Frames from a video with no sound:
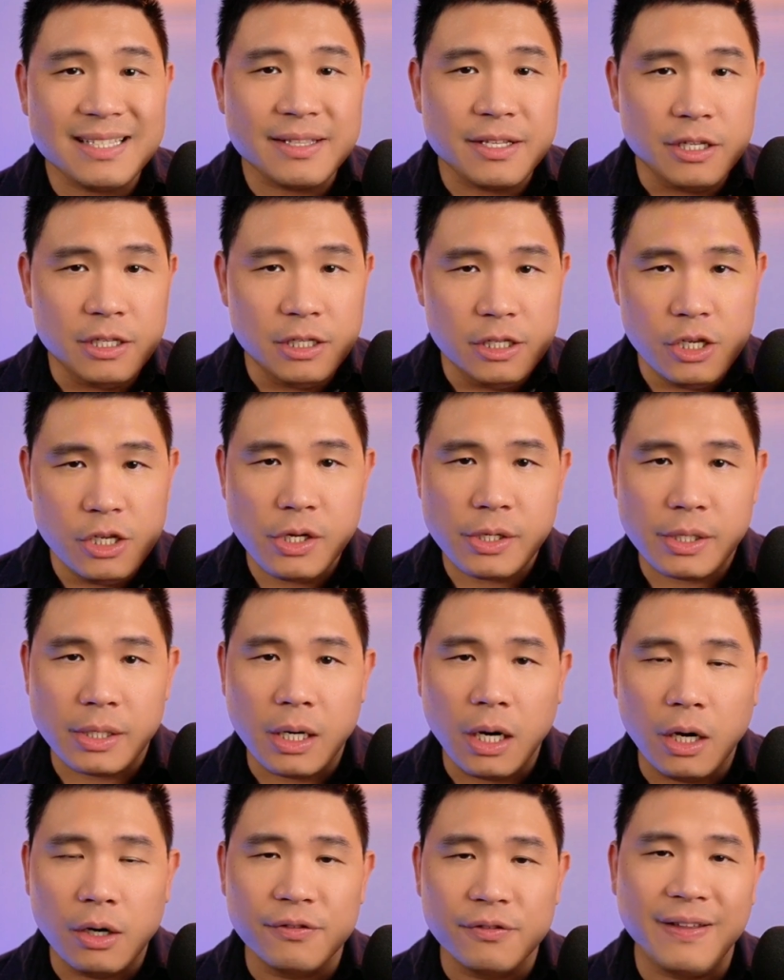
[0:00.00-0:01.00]
the year
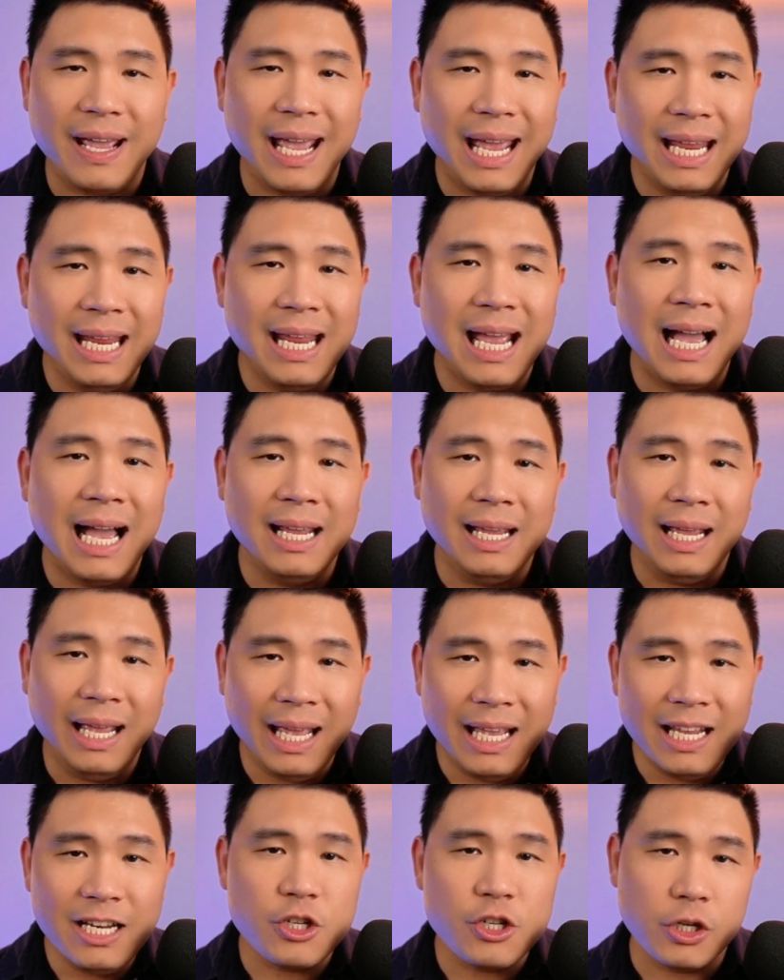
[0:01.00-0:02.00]
of AI
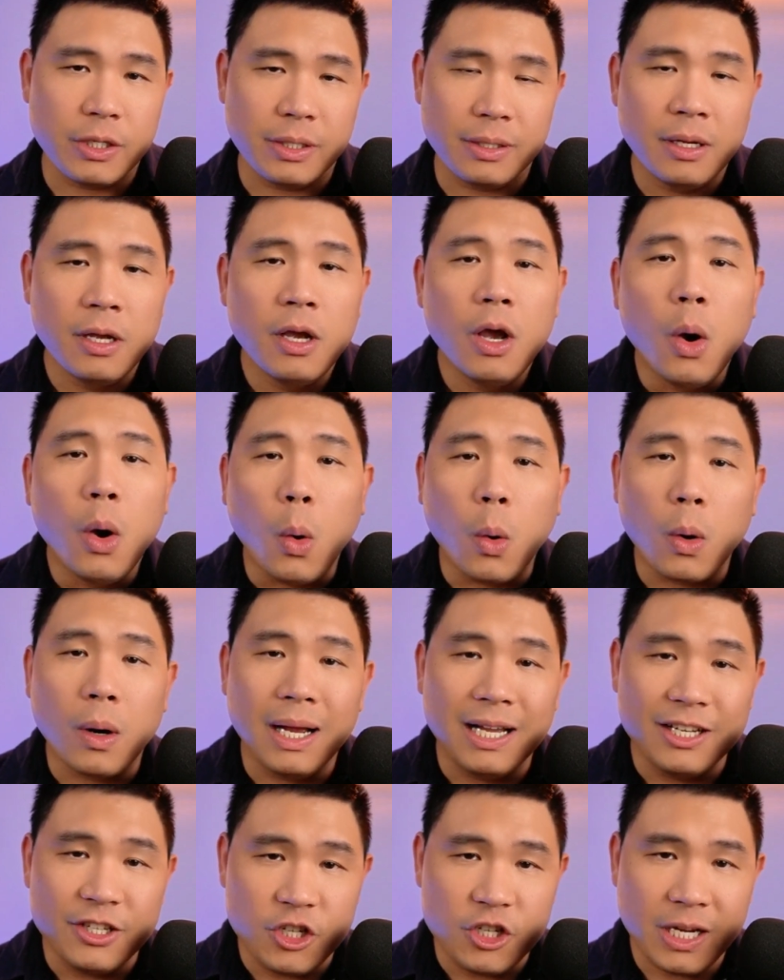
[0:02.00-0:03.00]
agent or
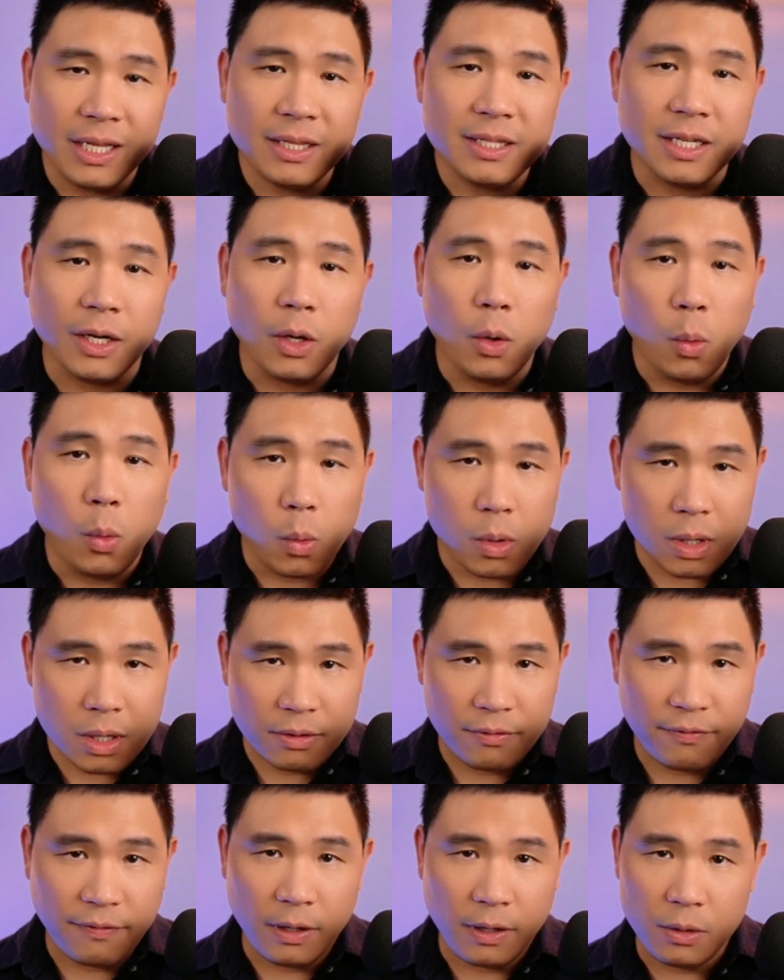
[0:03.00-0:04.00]
agentic
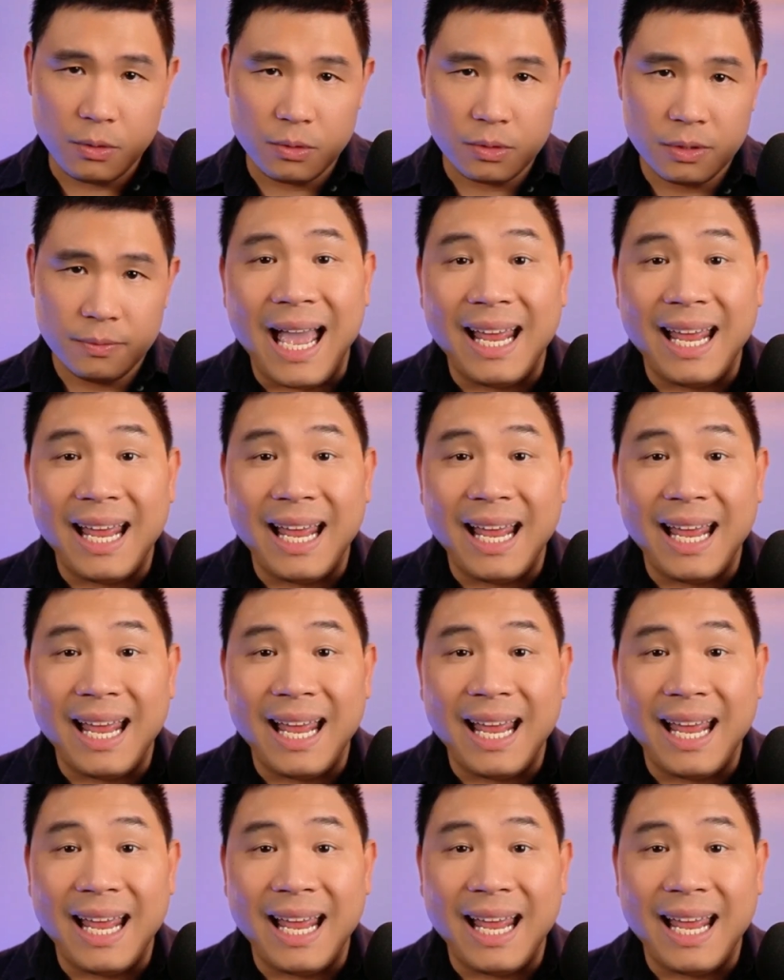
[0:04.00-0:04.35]
workflows.